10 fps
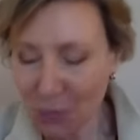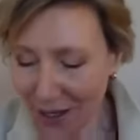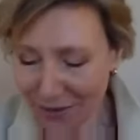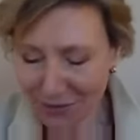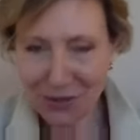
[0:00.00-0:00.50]

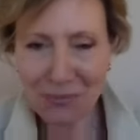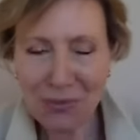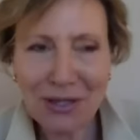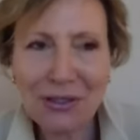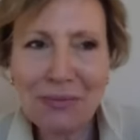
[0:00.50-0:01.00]
Welcome,
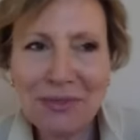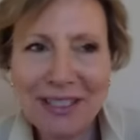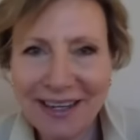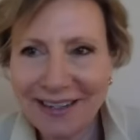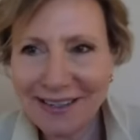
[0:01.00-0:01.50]
welcome,
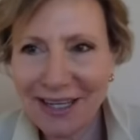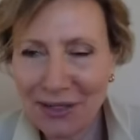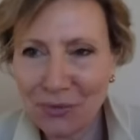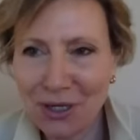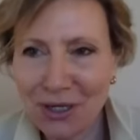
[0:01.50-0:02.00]
Doug,
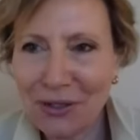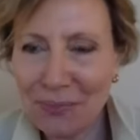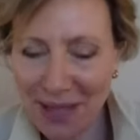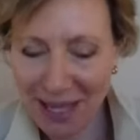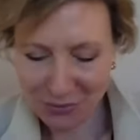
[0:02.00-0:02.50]
and
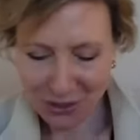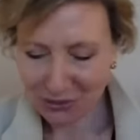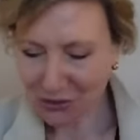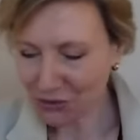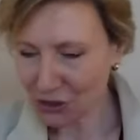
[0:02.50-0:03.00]
welcome,
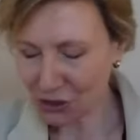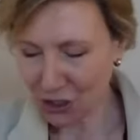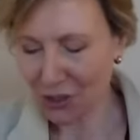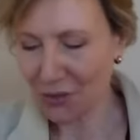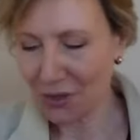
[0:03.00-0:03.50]
Manuel, to the
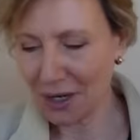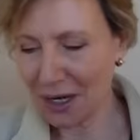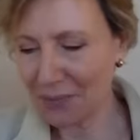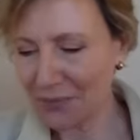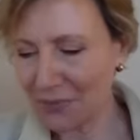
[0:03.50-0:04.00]
show.
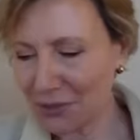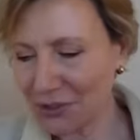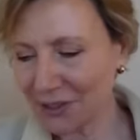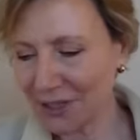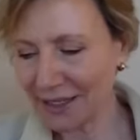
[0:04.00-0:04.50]
Um, we're
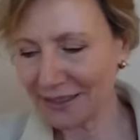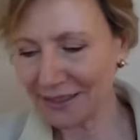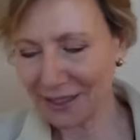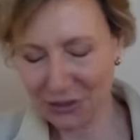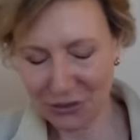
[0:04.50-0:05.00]
delighted
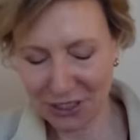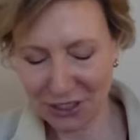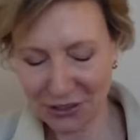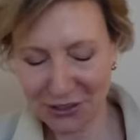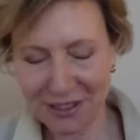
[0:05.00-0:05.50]
that you're
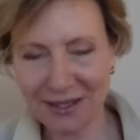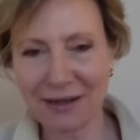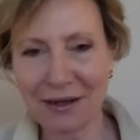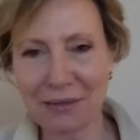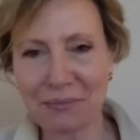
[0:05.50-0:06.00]
here.
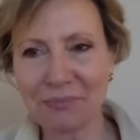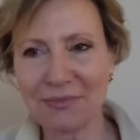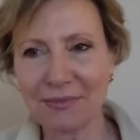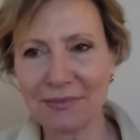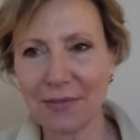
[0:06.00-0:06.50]
Um,
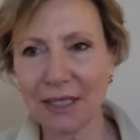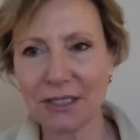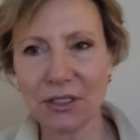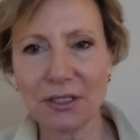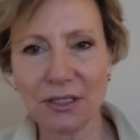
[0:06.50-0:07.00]

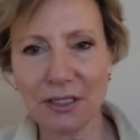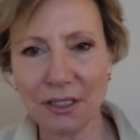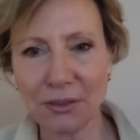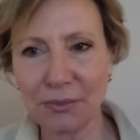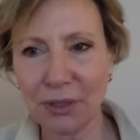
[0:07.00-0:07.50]
nice to see
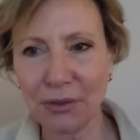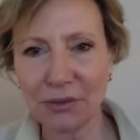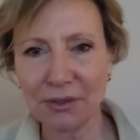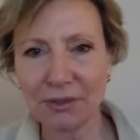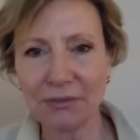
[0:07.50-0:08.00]
you
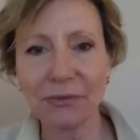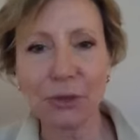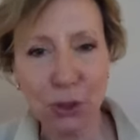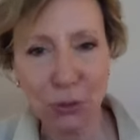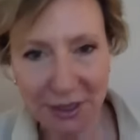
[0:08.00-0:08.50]
both
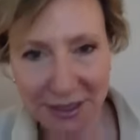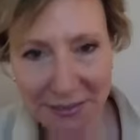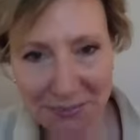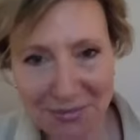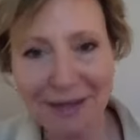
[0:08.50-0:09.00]

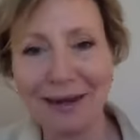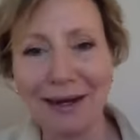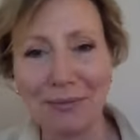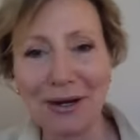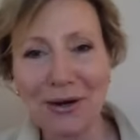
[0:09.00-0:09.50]
virtually.
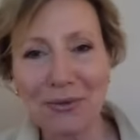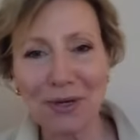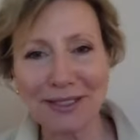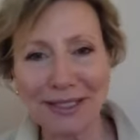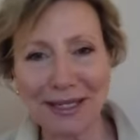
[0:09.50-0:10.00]
Um,
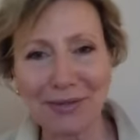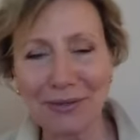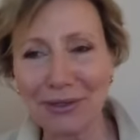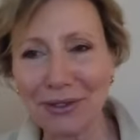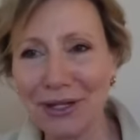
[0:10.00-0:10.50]
one day we
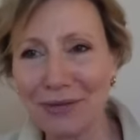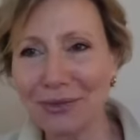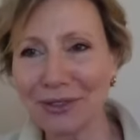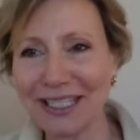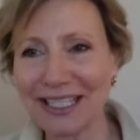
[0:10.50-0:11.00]
will
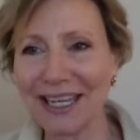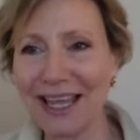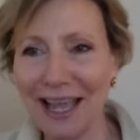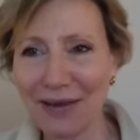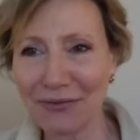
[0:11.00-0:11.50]
we'll see
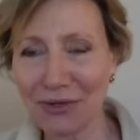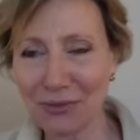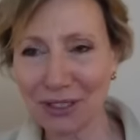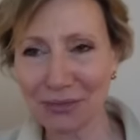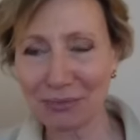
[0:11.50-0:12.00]

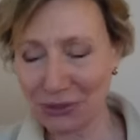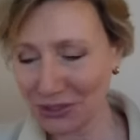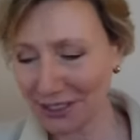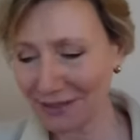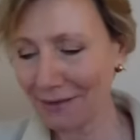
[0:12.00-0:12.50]
everyone in
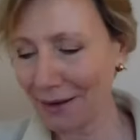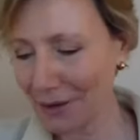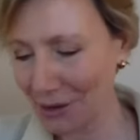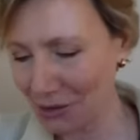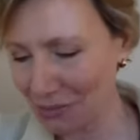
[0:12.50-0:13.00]
person, I
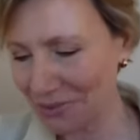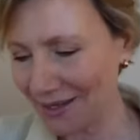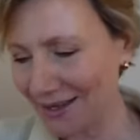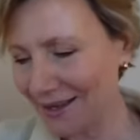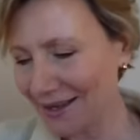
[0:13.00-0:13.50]
hope.
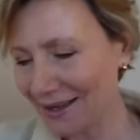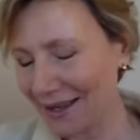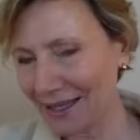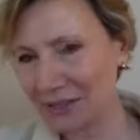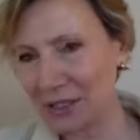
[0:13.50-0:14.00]

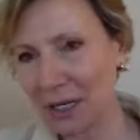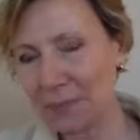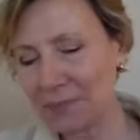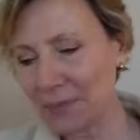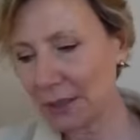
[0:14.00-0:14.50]
And
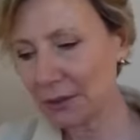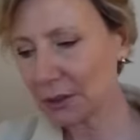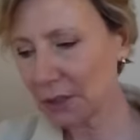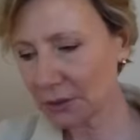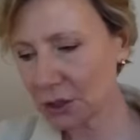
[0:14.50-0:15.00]
um,
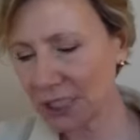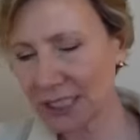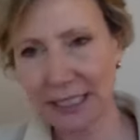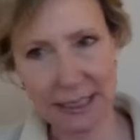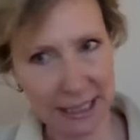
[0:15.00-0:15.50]
but
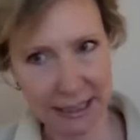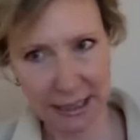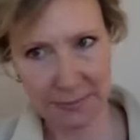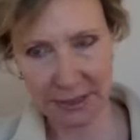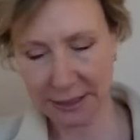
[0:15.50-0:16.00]
just to set
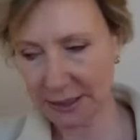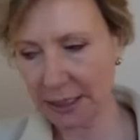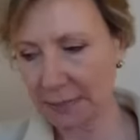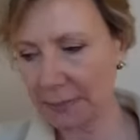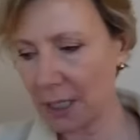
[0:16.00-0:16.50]
some things
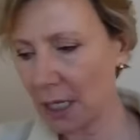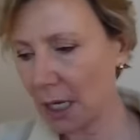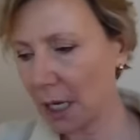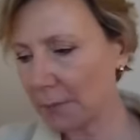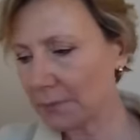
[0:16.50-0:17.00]
up,
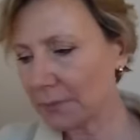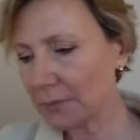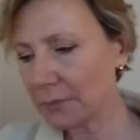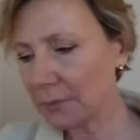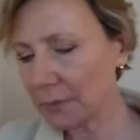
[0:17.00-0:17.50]
um,
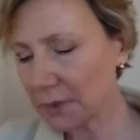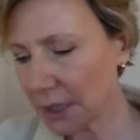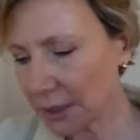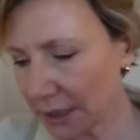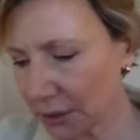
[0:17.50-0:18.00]

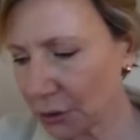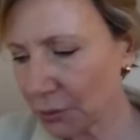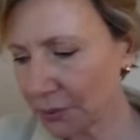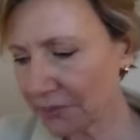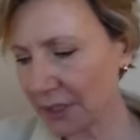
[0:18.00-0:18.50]
Doug, can you
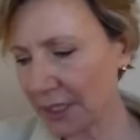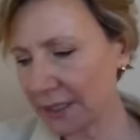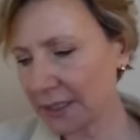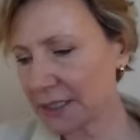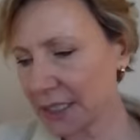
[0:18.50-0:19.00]
provide
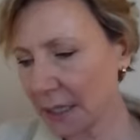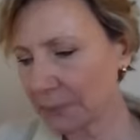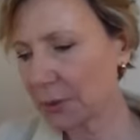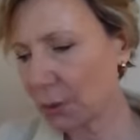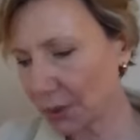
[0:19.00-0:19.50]
us
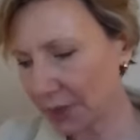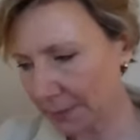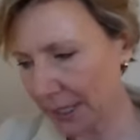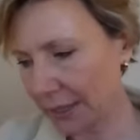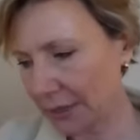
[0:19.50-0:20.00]
some quick
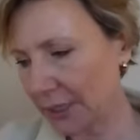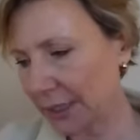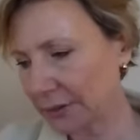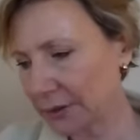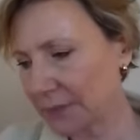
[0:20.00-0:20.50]

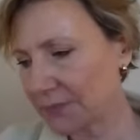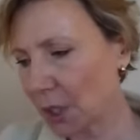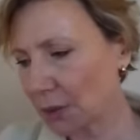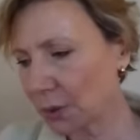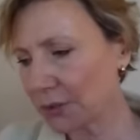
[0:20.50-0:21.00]
background
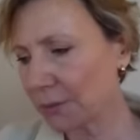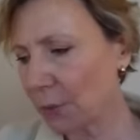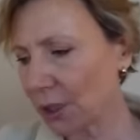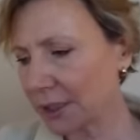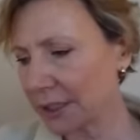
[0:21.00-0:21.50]
on where the
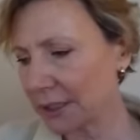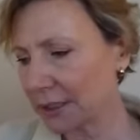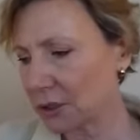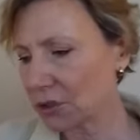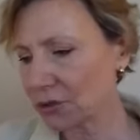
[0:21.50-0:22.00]
marketing
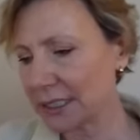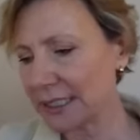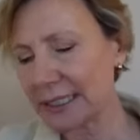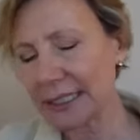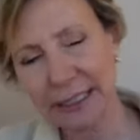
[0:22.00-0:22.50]
industry
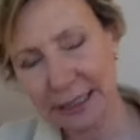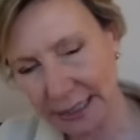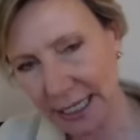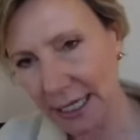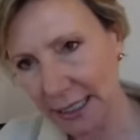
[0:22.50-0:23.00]
is
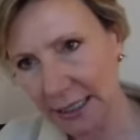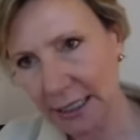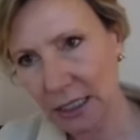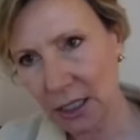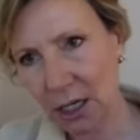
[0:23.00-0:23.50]
today
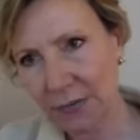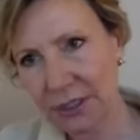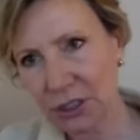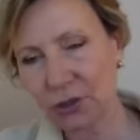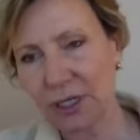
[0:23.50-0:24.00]
on
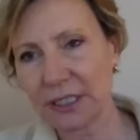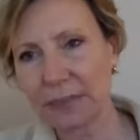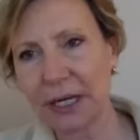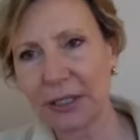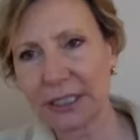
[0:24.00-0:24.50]
these
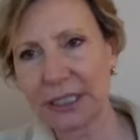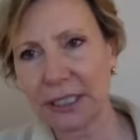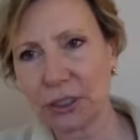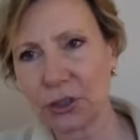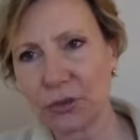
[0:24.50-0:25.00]

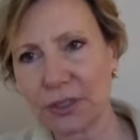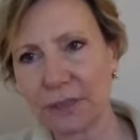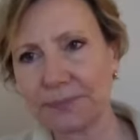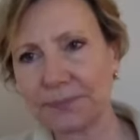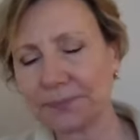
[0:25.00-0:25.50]
transparency issues?